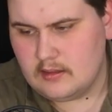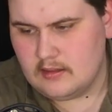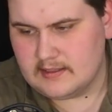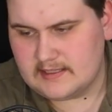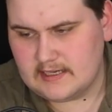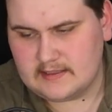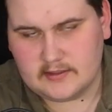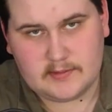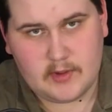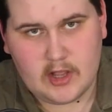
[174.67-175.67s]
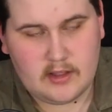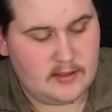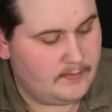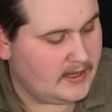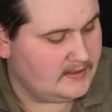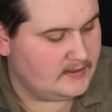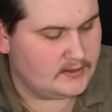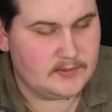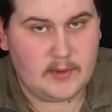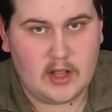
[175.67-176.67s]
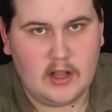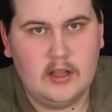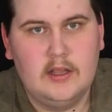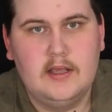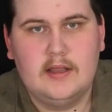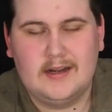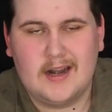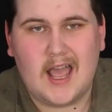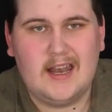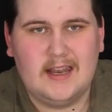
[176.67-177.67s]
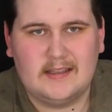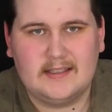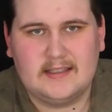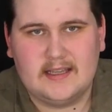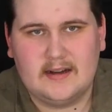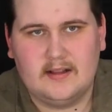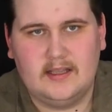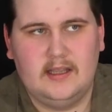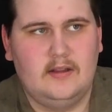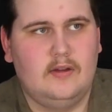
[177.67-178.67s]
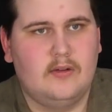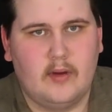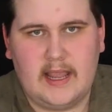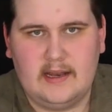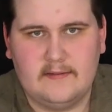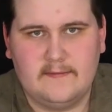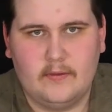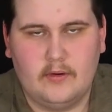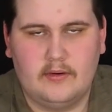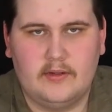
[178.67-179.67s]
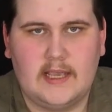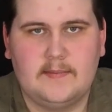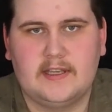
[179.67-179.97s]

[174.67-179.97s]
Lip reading: the sticks are small, the buttons are small. They're not necessarily great for games